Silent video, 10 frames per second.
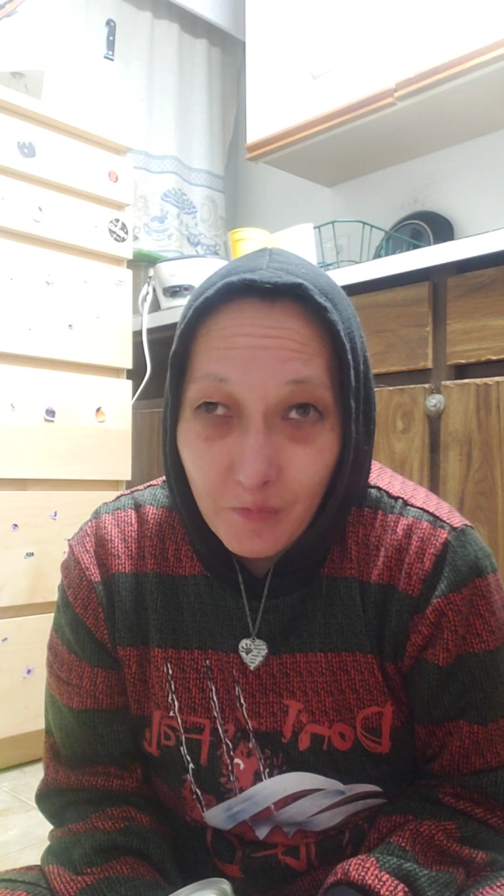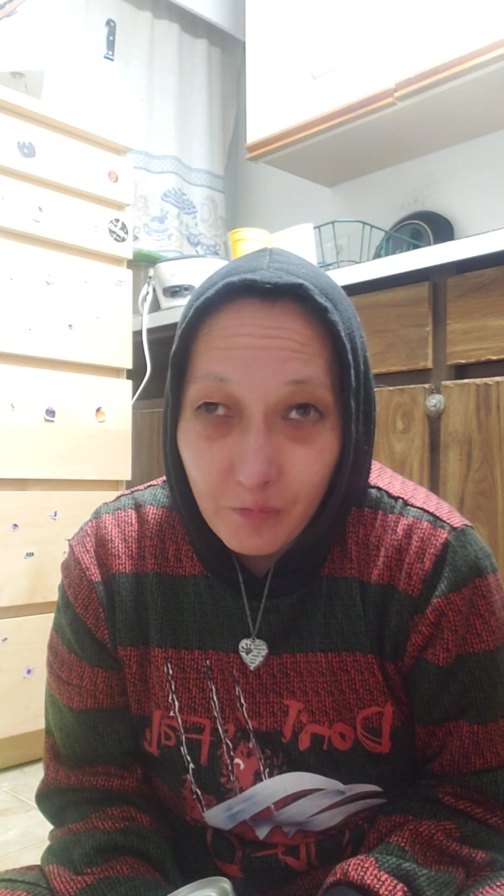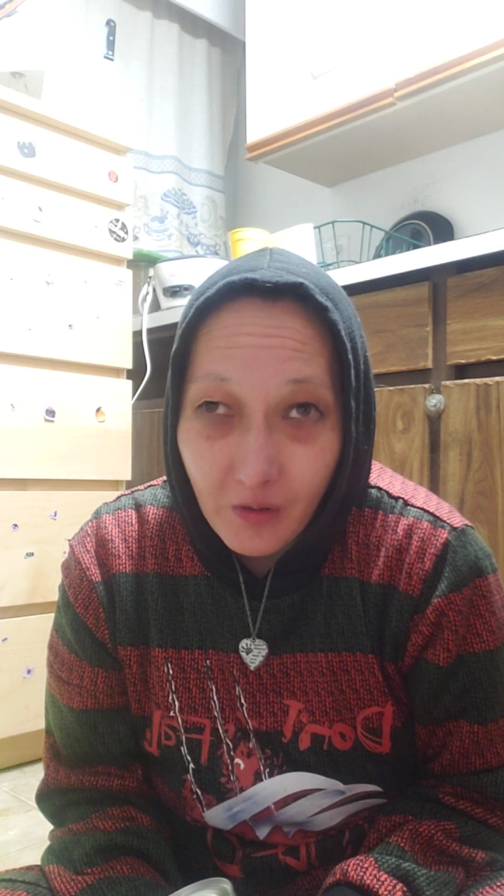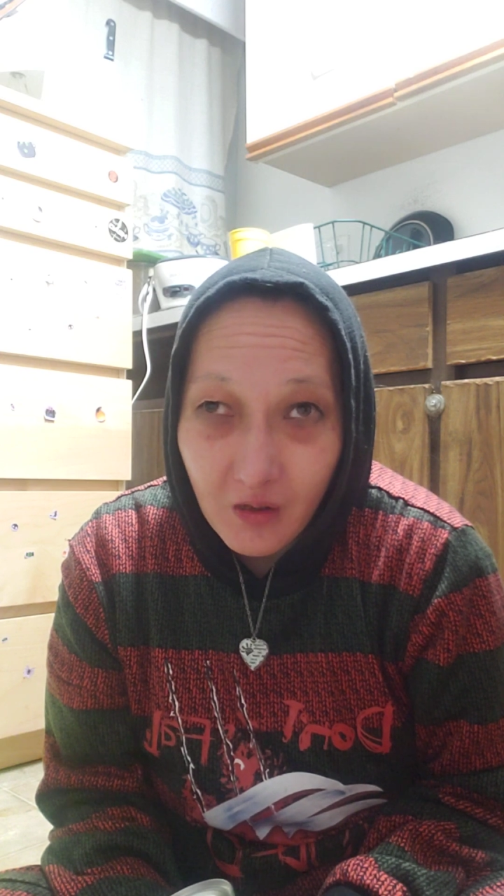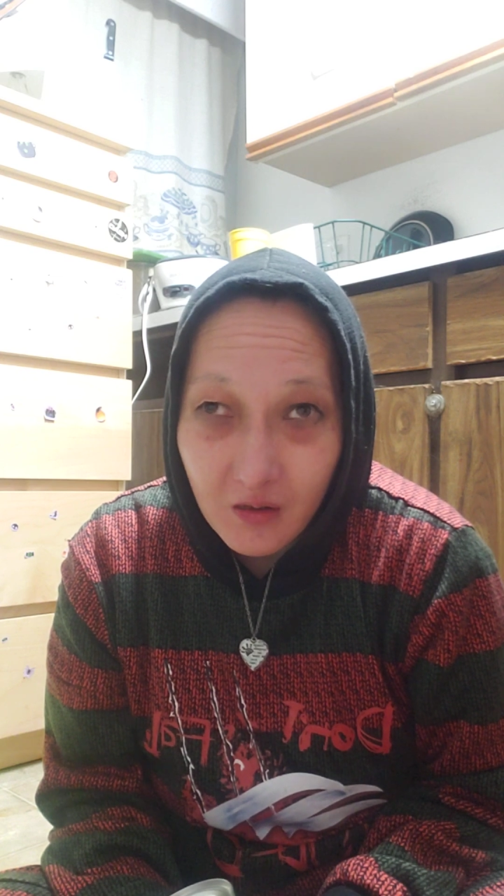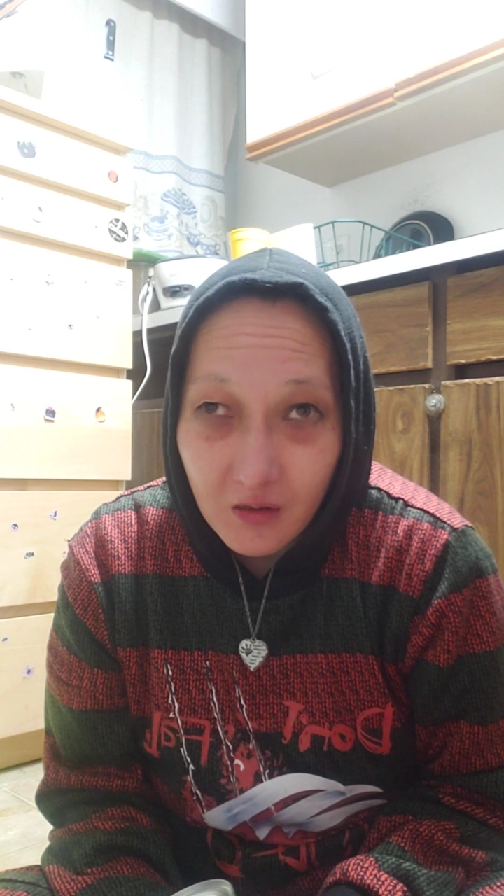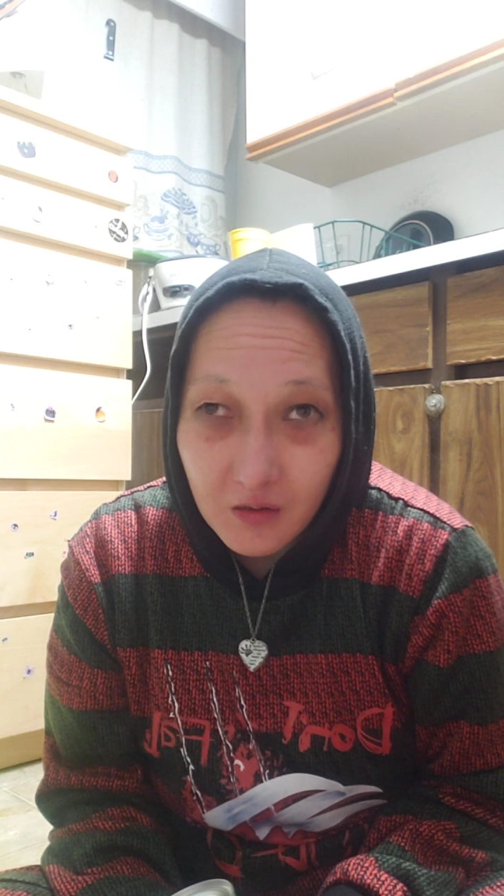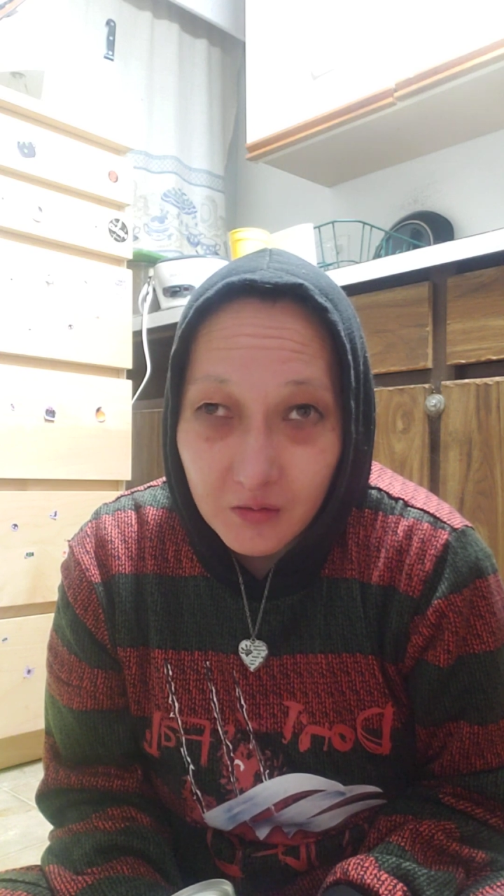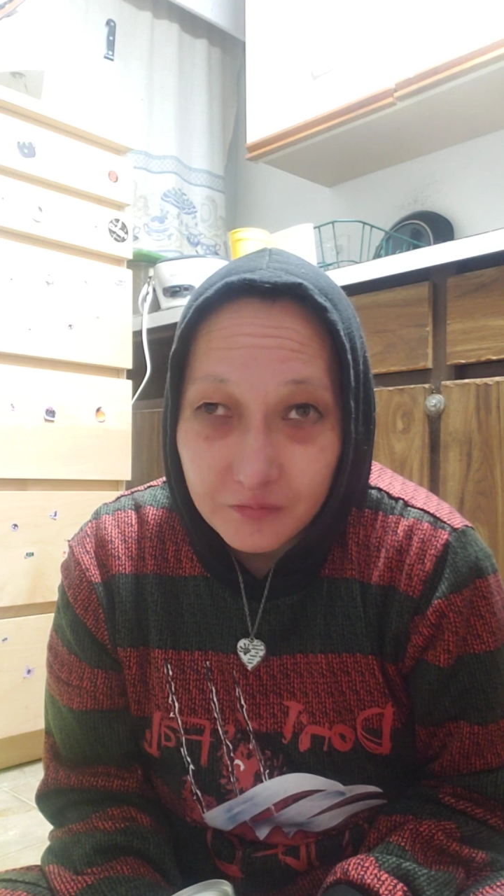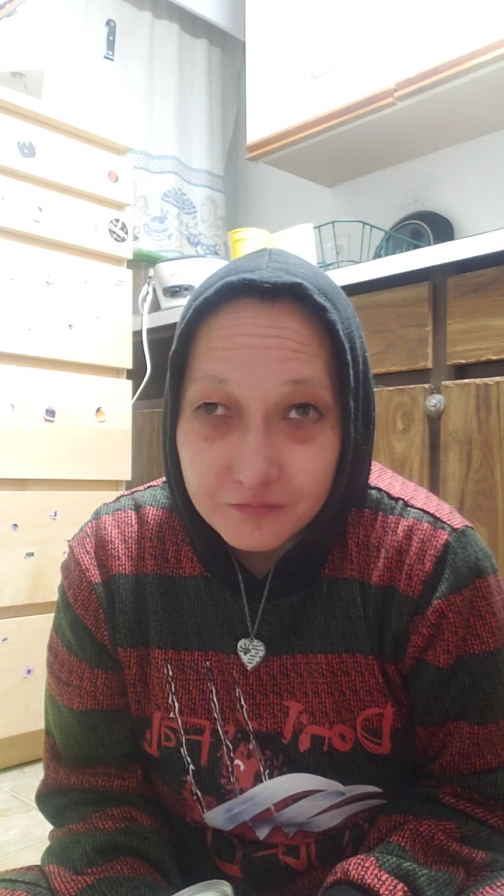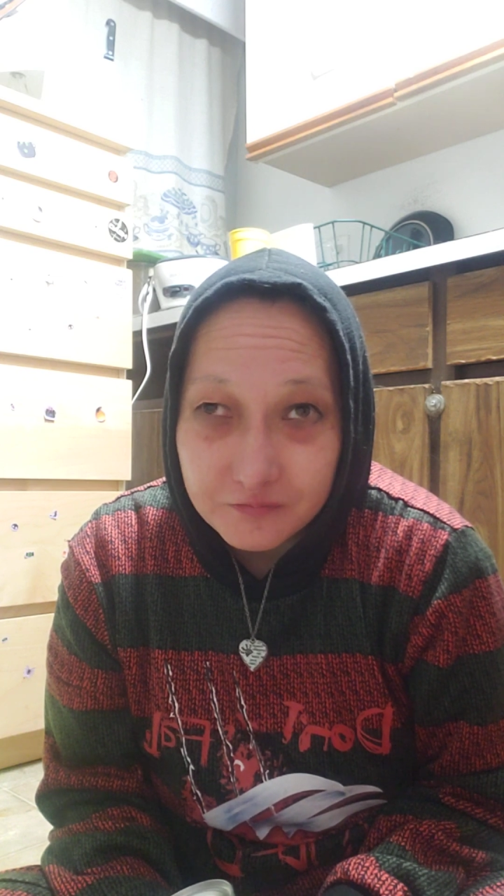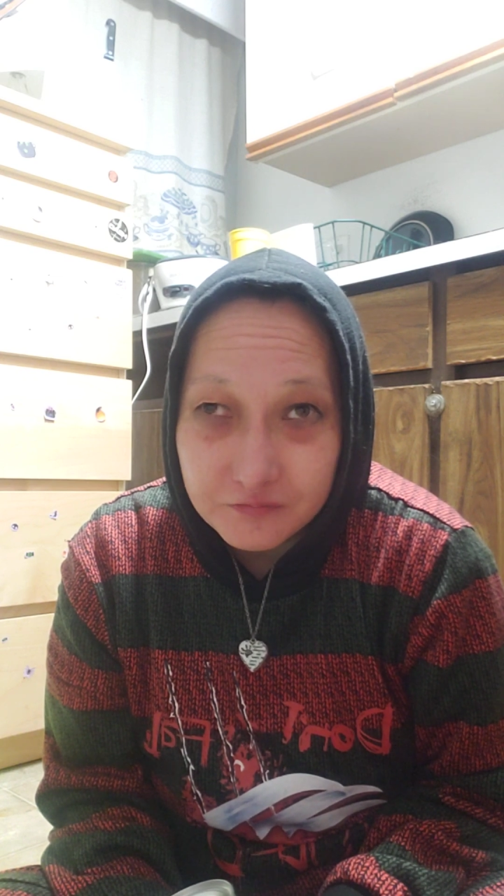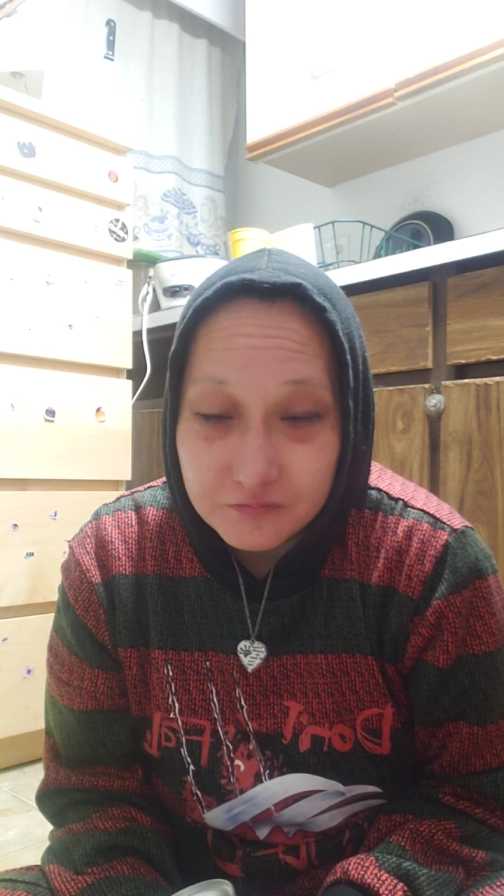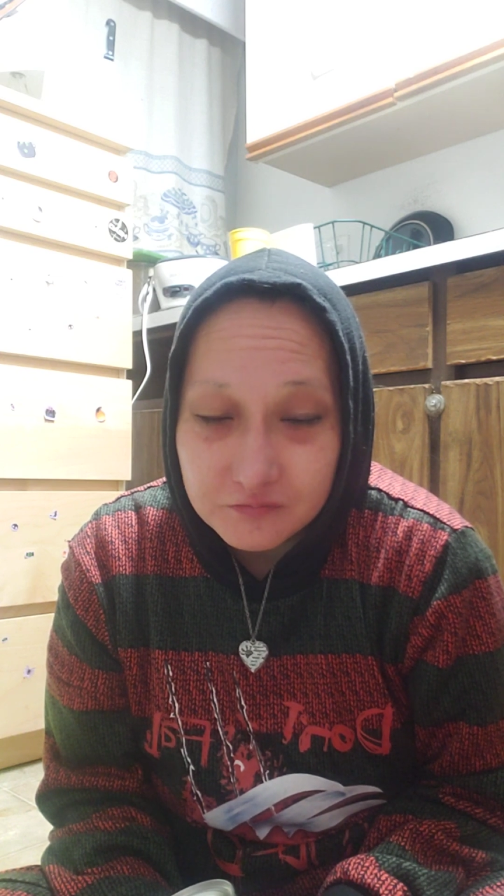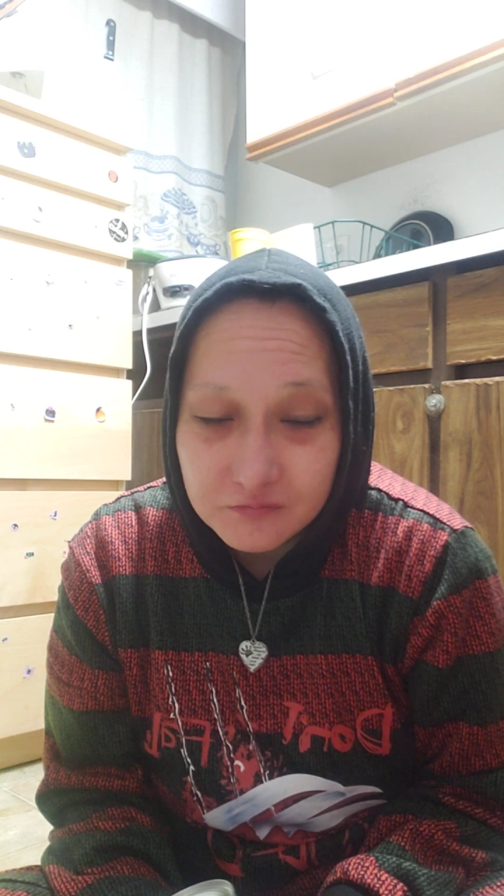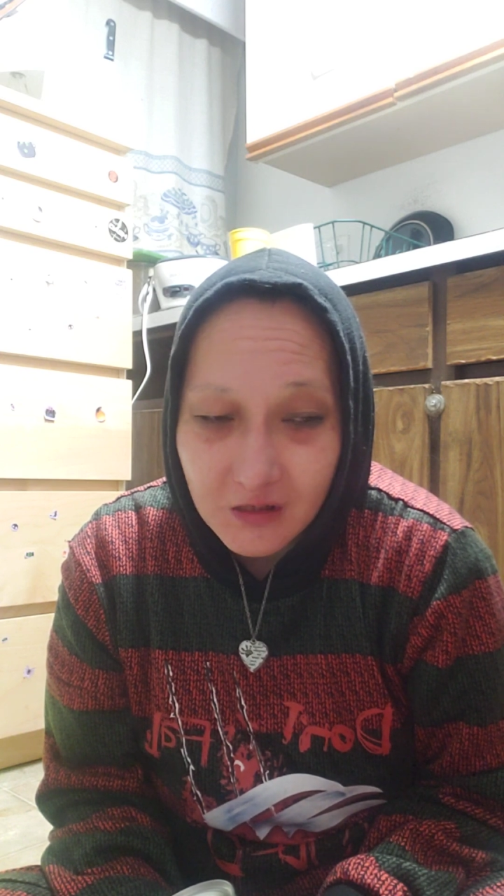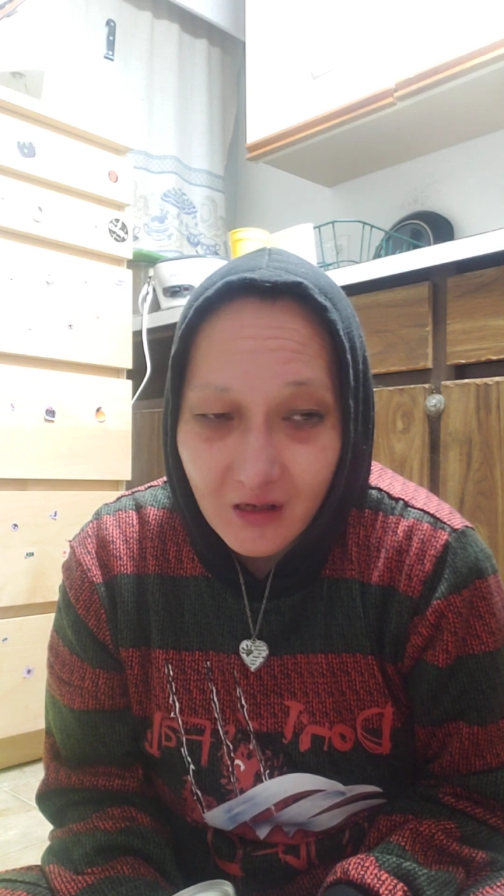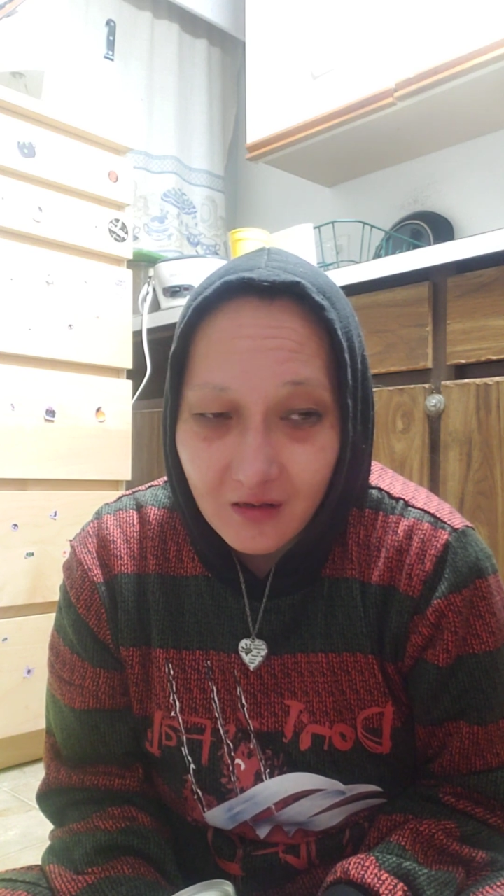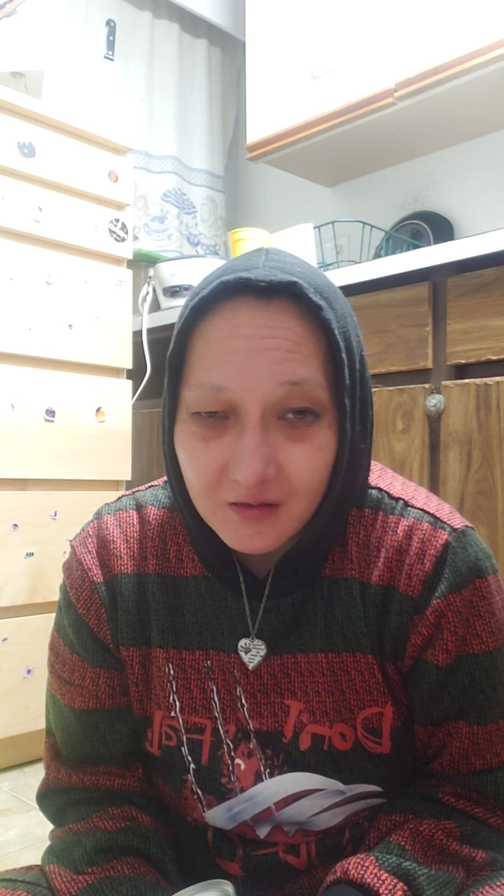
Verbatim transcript: but, um, yeah,